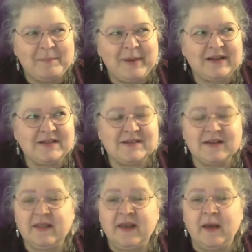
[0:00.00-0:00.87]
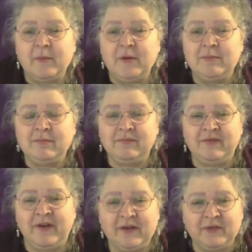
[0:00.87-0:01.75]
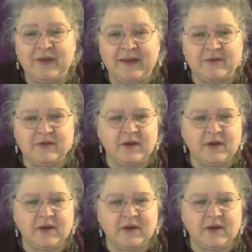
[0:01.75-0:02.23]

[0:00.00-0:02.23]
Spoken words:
But they come in various flavors.